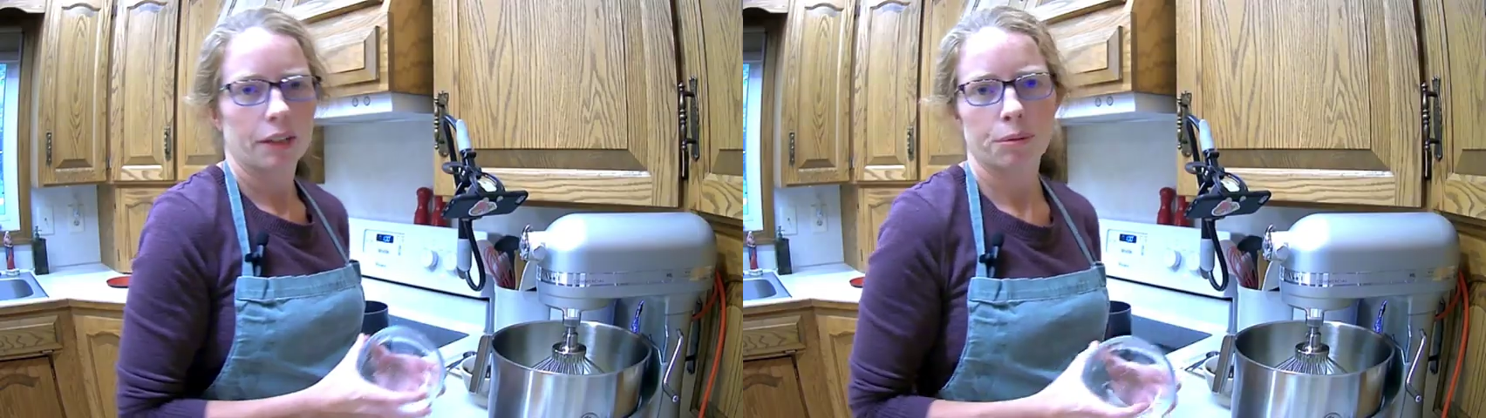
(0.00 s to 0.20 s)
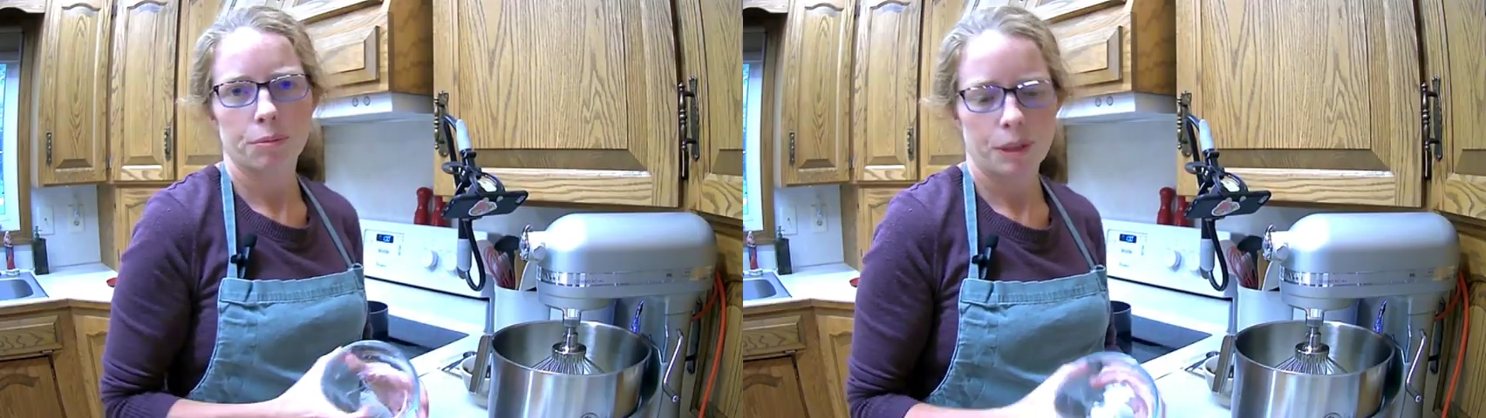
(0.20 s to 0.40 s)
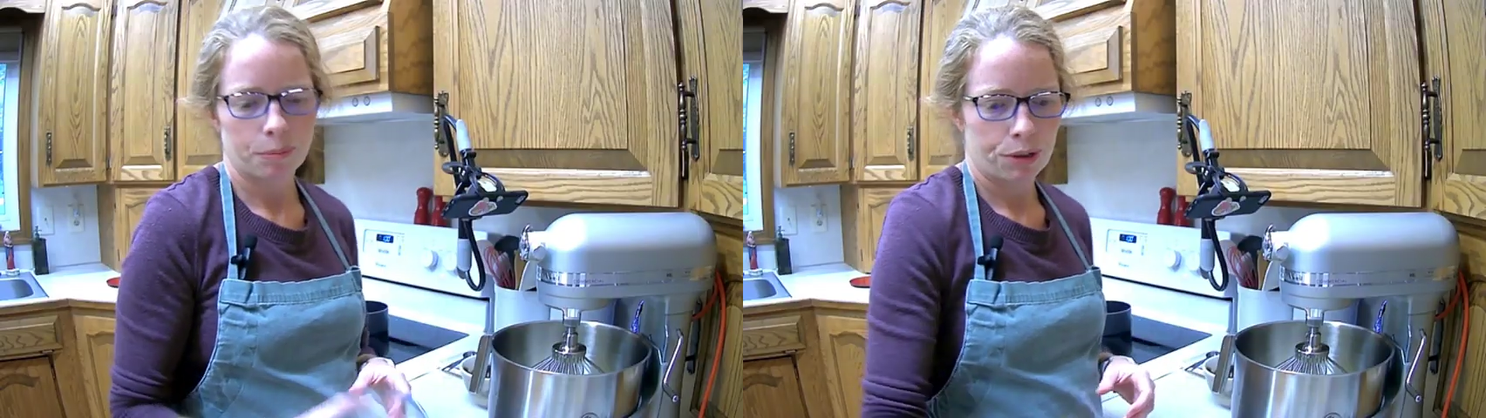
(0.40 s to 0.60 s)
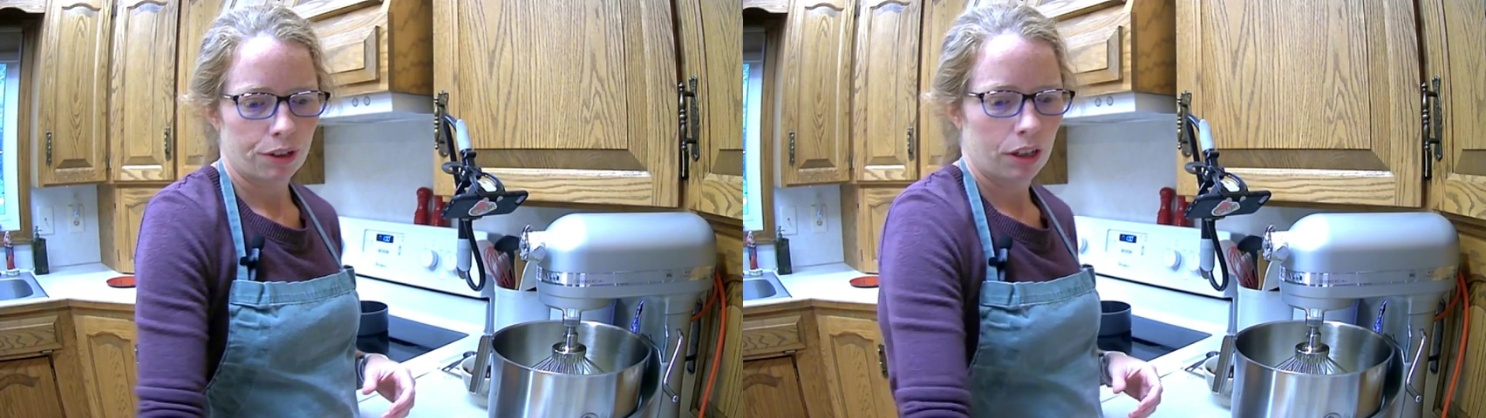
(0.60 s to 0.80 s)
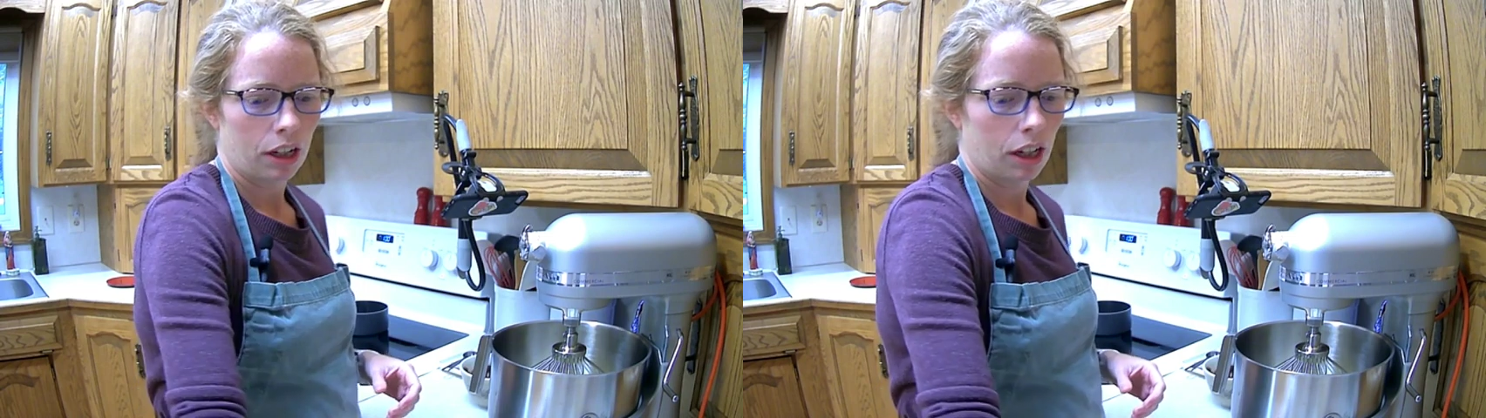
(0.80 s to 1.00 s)
at room
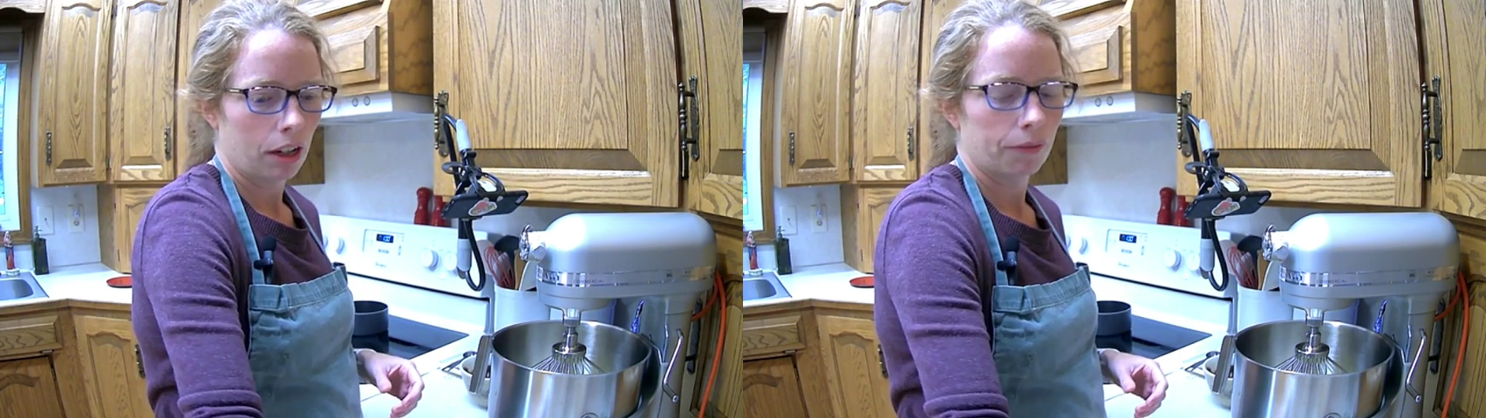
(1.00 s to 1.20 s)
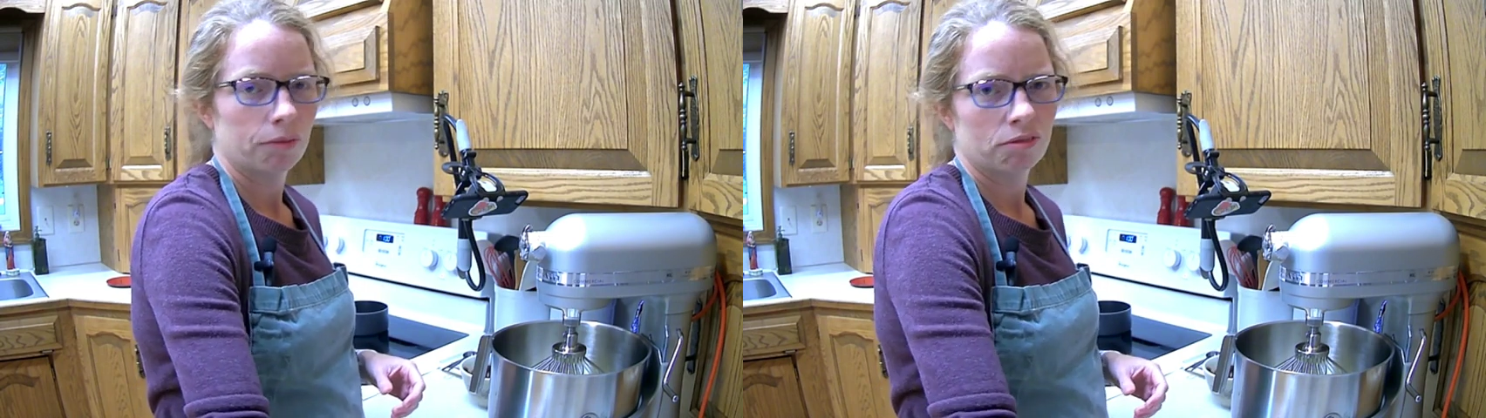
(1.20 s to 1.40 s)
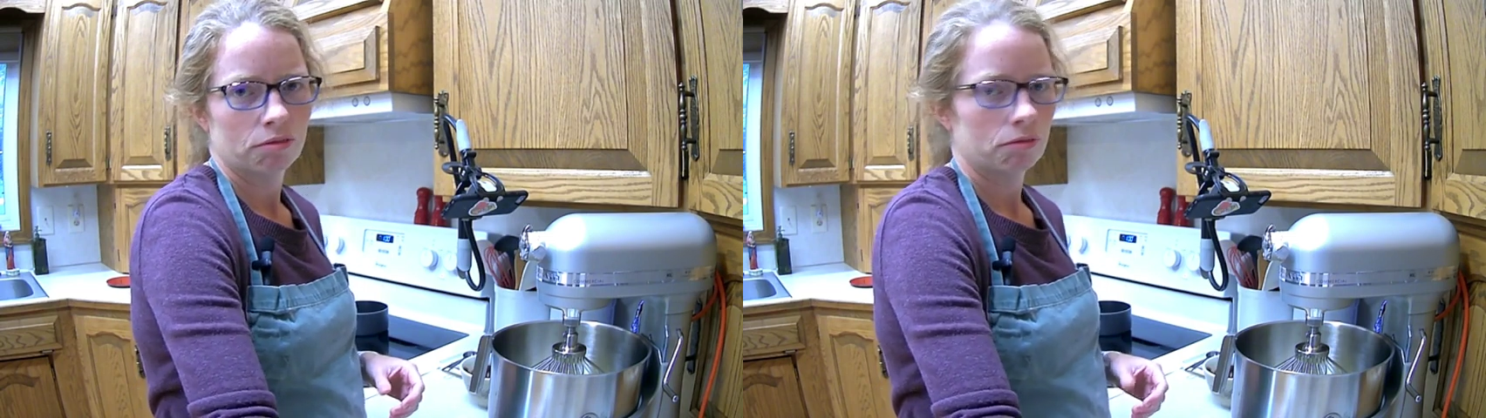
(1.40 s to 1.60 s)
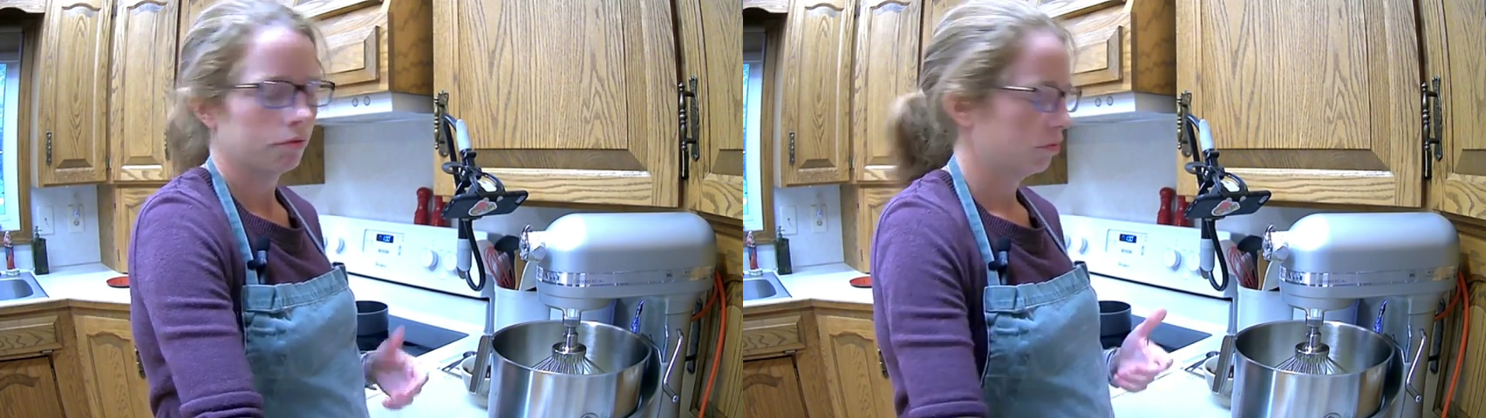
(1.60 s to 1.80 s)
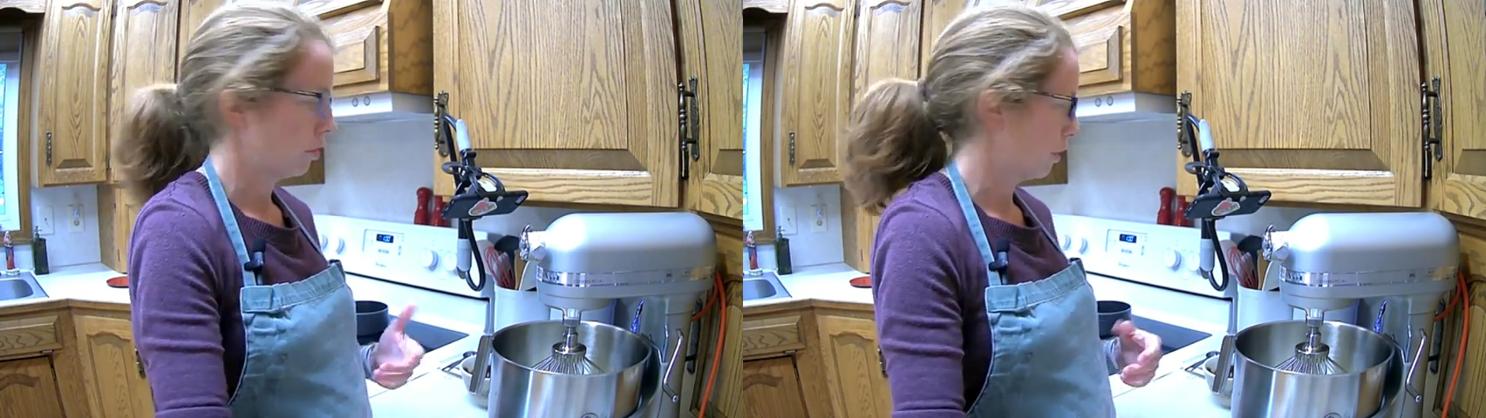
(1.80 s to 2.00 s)
temperature
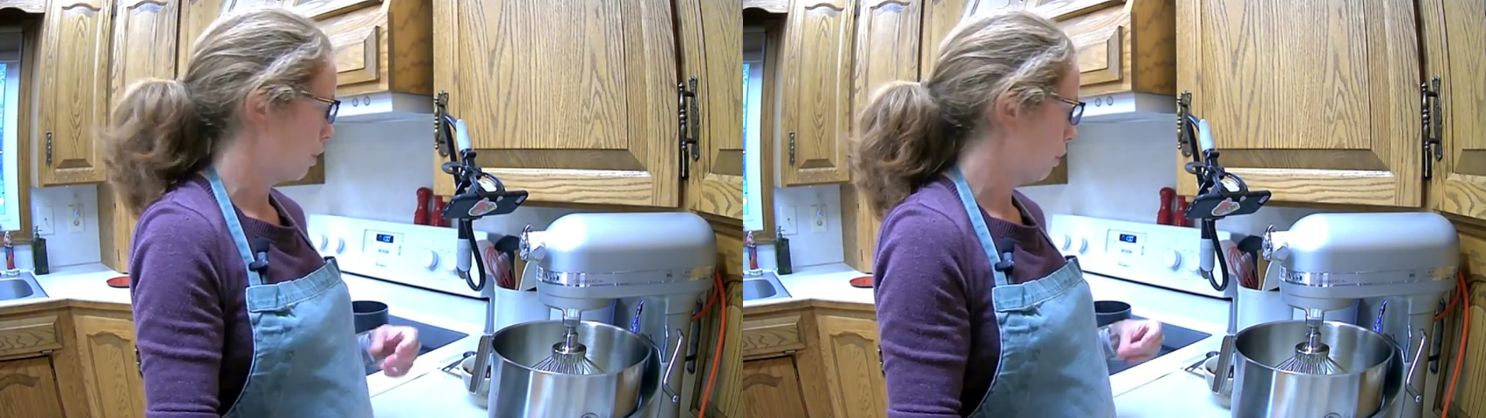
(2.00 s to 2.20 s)
for a few